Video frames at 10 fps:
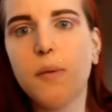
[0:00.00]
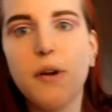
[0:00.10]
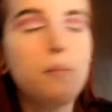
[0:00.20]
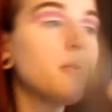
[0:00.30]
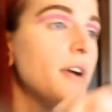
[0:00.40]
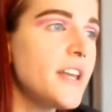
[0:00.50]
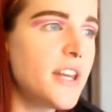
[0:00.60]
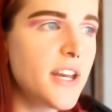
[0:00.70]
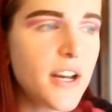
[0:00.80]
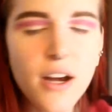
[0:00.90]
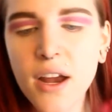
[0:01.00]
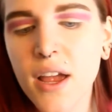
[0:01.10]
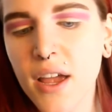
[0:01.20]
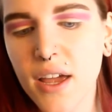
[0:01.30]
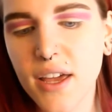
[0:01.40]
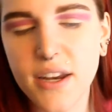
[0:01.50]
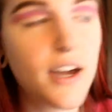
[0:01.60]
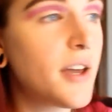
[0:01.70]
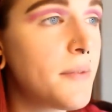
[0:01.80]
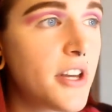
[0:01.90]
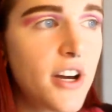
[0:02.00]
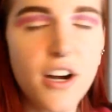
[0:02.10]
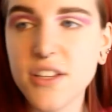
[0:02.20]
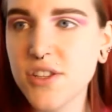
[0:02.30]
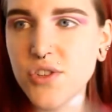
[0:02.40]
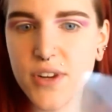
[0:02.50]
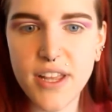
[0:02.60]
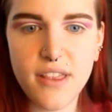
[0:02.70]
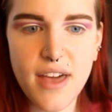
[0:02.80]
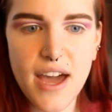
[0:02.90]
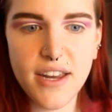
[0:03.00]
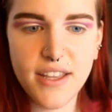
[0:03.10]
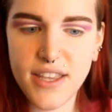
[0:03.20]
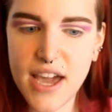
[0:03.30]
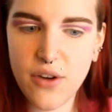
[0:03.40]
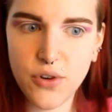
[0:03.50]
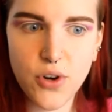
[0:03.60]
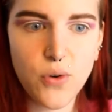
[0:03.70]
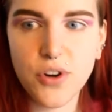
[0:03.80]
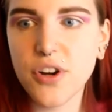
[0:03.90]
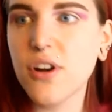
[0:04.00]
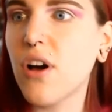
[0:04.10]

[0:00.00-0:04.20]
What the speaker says: purple right here, and I'm going to concentrate that in the outer corner,